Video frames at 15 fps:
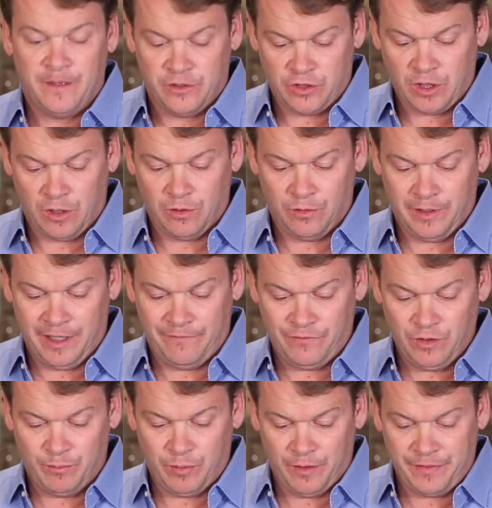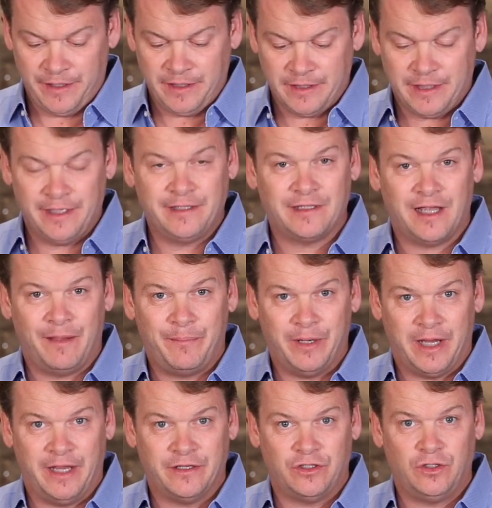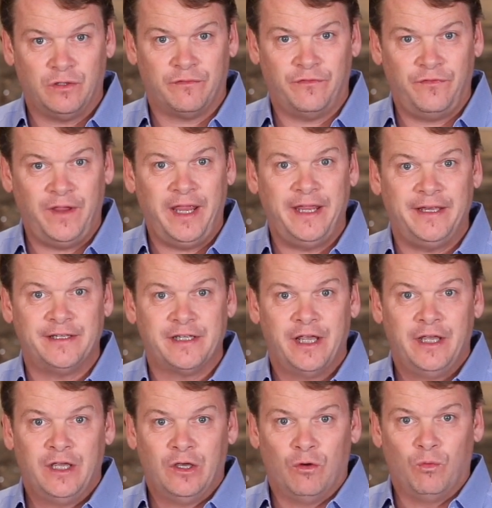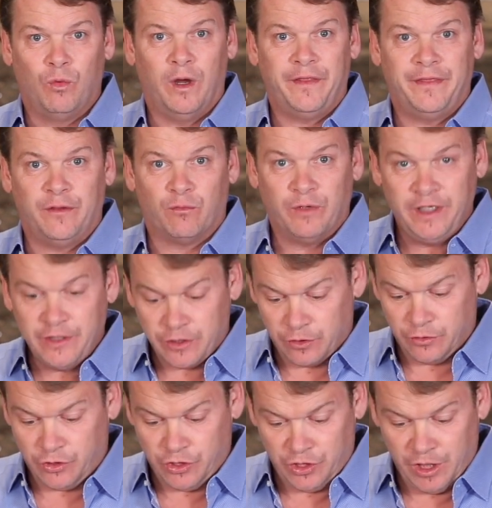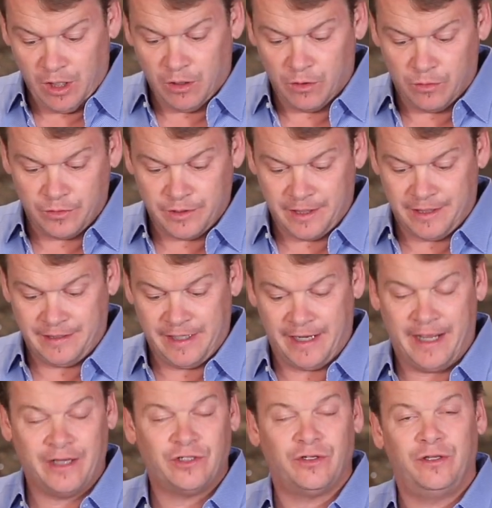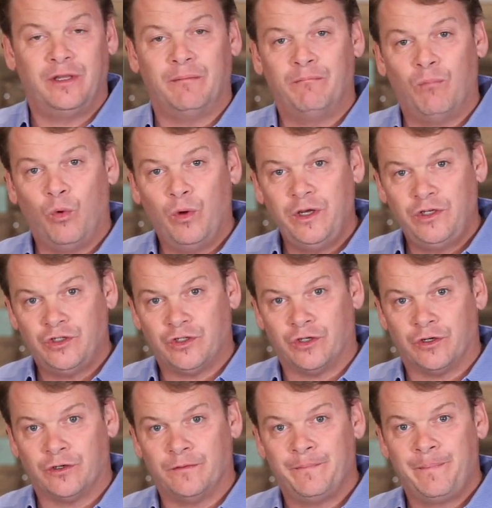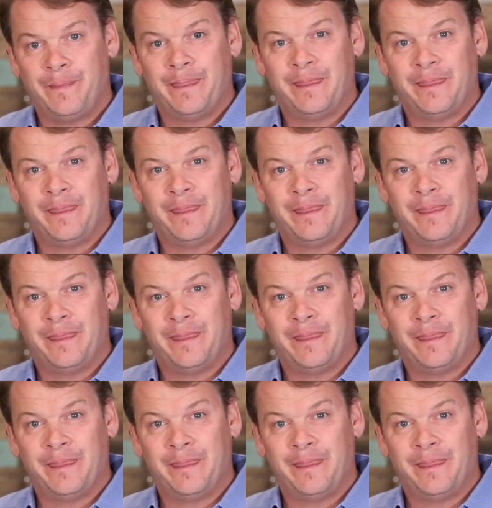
So if you put these things up against your face, what the research shows is that actually the moisture